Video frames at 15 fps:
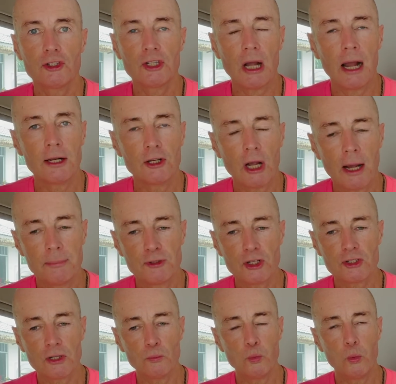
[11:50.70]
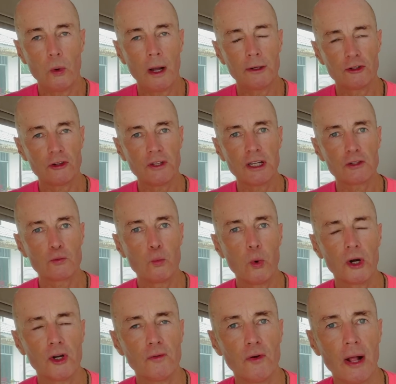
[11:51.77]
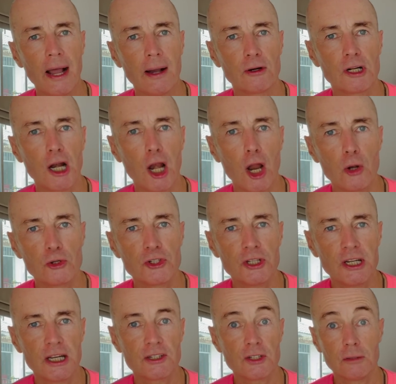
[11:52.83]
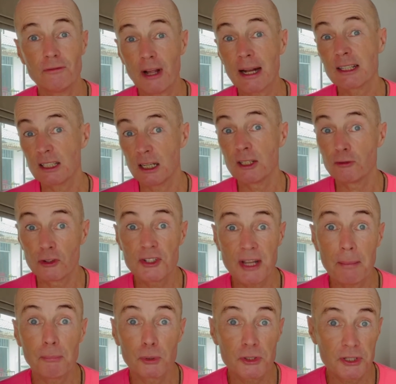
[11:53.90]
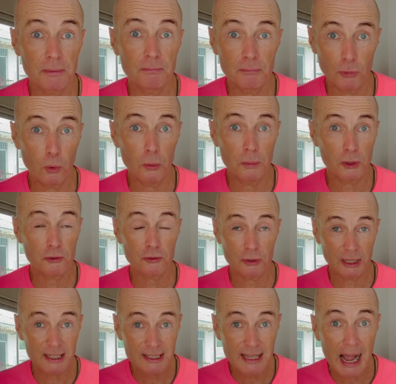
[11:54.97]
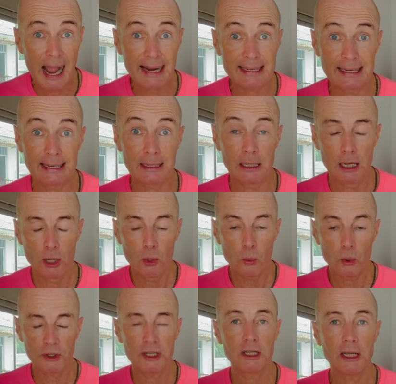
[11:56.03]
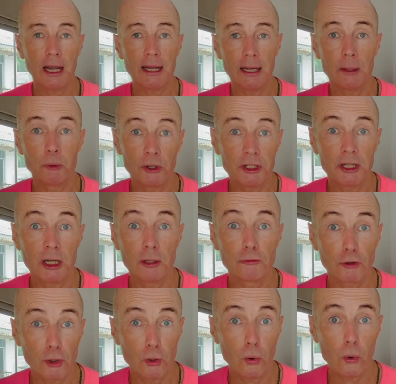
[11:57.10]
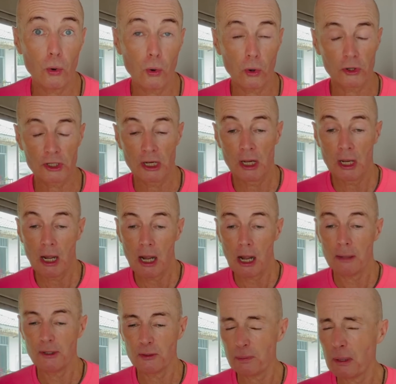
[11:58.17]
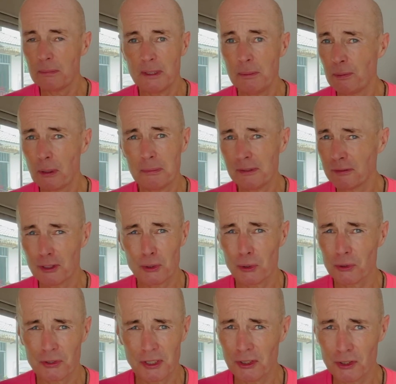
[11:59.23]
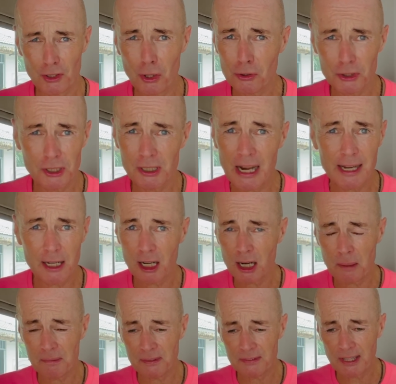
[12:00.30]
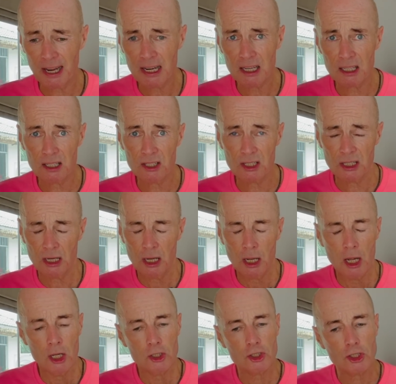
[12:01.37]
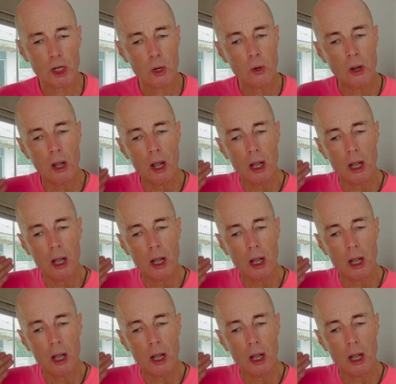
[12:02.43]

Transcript: I just think it's wonderful how close it is. In fact, it resembles it almost exactly what he can record. I mean, he probably records these songs in like a couple of takes. So